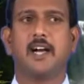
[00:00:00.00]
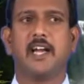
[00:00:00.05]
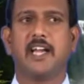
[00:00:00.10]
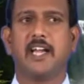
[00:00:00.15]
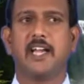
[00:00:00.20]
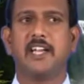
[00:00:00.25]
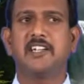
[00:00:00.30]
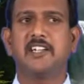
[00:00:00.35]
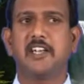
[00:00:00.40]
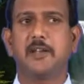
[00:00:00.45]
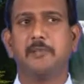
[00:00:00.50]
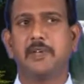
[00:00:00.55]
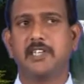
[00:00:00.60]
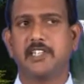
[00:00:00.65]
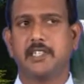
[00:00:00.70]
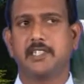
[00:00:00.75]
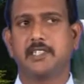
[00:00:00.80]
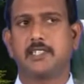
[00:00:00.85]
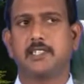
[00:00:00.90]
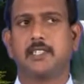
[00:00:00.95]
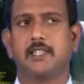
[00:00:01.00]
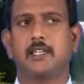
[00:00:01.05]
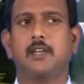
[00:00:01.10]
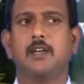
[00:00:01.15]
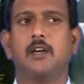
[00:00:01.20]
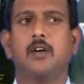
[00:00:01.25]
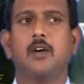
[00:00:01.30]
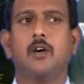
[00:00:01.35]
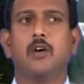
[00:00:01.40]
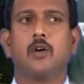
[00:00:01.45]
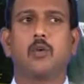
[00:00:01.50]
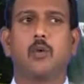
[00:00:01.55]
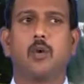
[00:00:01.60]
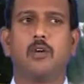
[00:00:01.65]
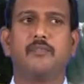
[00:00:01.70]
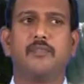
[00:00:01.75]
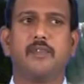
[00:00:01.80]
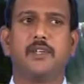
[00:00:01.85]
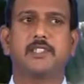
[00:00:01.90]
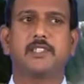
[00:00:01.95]
intermittent.
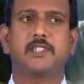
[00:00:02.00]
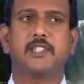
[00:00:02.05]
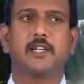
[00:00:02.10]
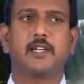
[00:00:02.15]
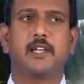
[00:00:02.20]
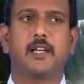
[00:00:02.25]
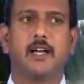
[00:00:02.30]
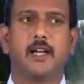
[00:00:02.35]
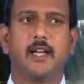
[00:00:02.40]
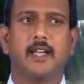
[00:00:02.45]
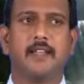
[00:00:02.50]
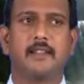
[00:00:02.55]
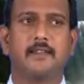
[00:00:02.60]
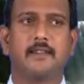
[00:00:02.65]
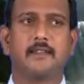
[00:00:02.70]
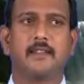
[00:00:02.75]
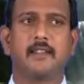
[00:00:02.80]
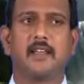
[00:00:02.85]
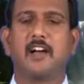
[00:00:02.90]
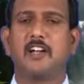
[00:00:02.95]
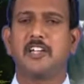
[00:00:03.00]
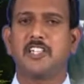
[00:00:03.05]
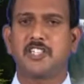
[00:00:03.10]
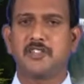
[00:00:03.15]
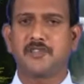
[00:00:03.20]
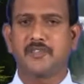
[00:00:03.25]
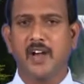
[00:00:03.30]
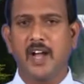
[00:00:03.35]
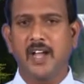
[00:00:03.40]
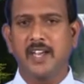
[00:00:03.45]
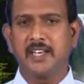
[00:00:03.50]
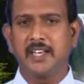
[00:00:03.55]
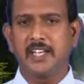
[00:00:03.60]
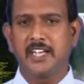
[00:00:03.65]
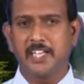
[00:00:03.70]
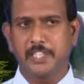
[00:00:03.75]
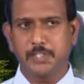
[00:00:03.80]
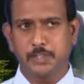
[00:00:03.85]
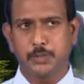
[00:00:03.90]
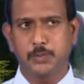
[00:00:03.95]
Conflict is defined
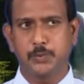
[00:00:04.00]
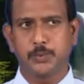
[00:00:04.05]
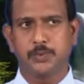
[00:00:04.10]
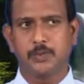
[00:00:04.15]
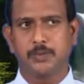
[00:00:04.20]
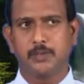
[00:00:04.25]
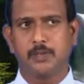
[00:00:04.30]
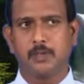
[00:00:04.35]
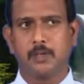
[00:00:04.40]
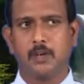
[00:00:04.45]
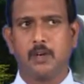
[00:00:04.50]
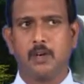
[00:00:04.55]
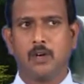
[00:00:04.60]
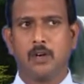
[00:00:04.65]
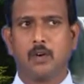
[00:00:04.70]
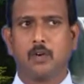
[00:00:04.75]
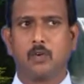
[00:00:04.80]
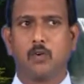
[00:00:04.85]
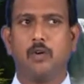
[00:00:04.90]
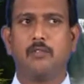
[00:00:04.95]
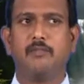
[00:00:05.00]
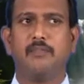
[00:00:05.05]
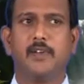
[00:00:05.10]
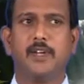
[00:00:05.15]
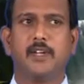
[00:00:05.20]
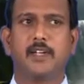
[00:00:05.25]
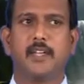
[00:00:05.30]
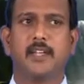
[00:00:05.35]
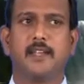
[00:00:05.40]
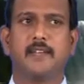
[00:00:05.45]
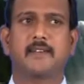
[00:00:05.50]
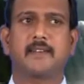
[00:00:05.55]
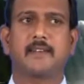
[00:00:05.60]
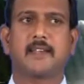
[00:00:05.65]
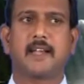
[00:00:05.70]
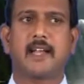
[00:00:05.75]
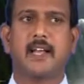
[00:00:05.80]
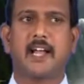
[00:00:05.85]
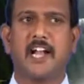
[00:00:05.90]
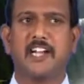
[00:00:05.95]
issues. Conflict is
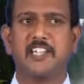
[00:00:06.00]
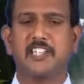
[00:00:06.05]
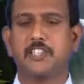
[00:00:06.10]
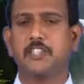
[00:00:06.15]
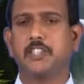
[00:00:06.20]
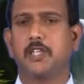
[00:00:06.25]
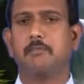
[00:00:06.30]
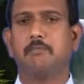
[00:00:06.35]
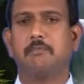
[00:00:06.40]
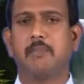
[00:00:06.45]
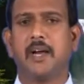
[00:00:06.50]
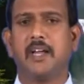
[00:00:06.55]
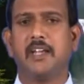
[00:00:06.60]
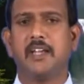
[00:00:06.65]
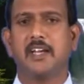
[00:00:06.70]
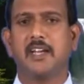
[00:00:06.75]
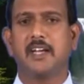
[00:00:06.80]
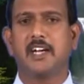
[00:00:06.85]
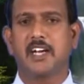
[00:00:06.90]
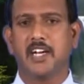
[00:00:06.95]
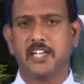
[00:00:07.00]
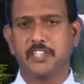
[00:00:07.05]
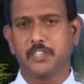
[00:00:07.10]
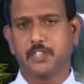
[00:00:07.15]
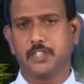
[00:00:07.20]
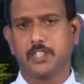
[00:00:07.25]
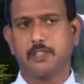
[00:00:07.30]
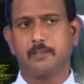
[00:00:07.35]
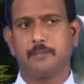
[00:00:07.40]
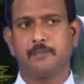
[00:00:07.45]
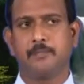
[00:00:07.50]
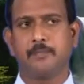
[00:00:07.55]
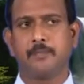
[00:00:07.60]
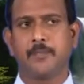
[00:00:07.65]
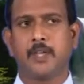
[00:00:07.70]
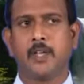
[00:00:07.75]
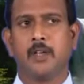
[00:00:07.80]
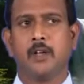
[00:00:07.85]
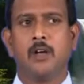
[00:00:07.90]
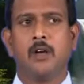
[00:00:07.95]
conditioned by culture.
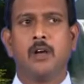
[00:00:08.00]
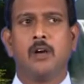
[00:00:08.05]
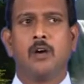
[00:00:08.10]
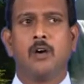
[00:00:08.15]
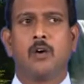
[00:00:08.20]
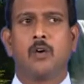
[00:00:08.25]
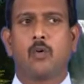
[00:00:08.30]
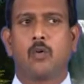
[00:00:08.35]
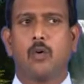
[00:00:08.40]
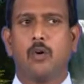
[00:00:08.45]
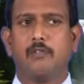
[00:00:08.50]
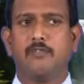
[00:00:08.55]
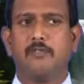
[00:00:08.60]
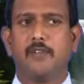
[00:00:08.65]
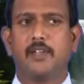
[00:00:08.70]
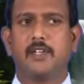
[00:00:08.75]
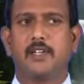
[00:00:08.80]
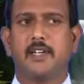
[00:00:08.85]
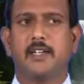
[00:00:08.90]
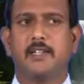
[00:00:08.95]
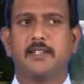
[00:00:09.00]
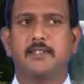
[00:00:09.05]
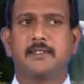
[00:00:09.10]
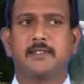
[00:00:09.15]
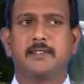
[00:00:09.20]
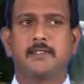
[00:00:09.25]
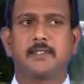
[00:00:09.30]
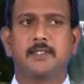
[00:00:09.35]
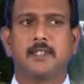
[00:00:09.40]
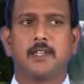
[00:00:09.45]
Conflict is